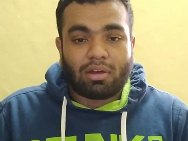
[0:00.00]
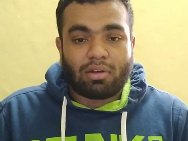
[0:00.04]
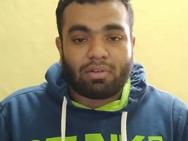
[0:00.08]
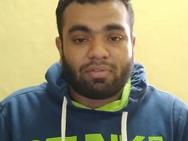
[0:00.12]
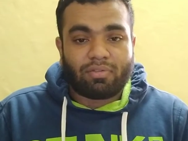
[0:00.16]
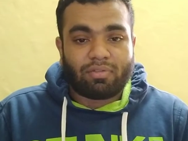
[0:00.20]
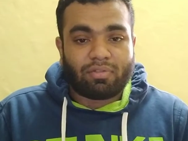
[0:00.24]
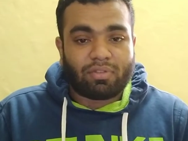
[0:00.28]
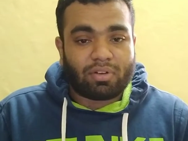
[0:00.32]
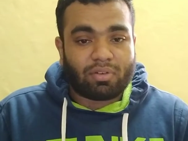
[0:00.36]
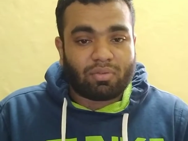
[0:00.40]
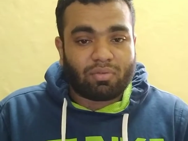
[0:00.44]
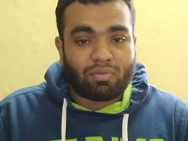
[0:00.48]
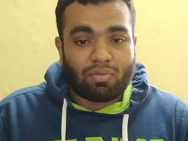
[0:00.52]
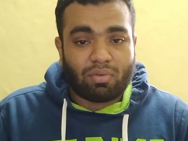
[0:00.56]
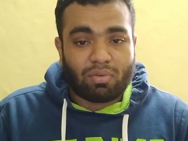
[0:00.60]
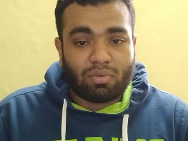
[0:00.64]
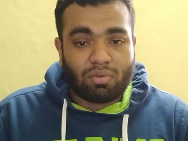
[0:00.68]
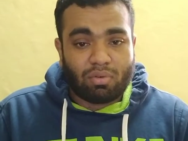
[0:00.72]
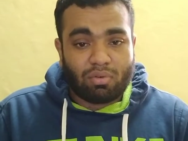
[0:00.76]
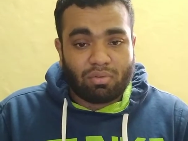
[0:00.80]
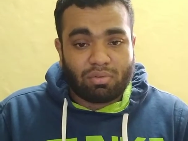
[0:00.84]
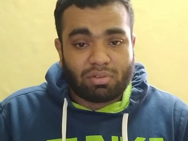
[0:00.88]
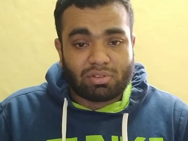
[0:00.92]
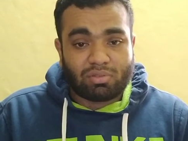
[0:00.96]
for
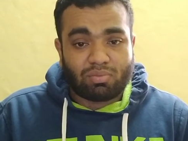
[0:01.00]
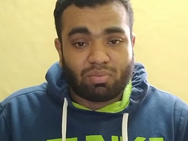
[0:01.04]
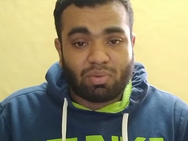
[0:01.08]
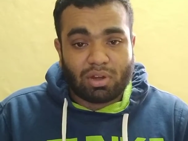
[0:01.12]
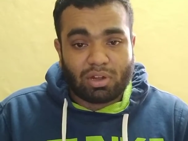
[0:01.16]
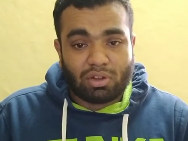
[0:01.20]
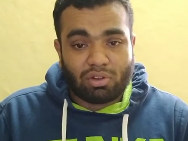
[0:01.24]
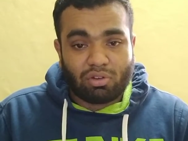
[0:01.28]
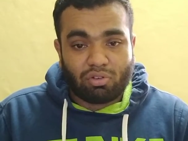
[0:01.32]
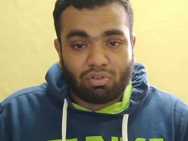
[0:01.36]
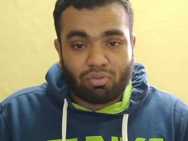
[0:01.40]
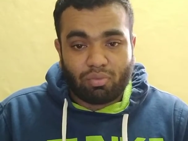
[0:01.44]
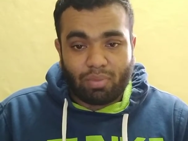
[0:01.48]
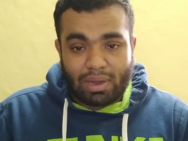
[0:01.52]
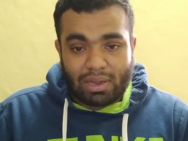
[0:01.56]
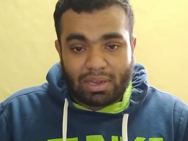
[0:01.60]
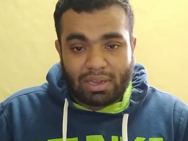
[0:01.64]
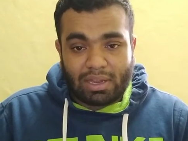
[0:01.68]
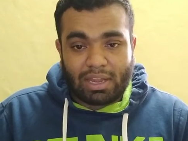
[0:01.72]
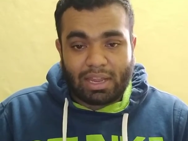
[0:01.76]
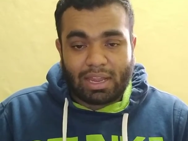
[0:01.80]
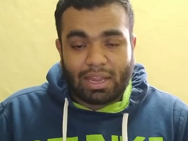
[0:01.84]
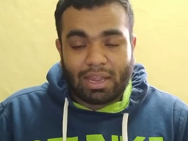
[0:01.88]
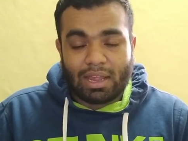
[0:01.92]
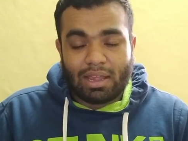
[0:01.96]
overs 1 to
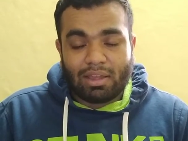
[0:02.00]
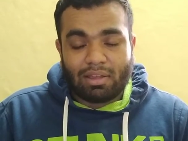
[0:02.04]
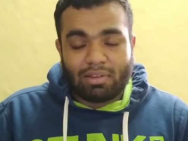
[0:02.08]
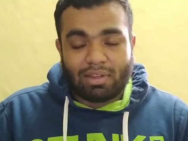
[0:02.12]
20.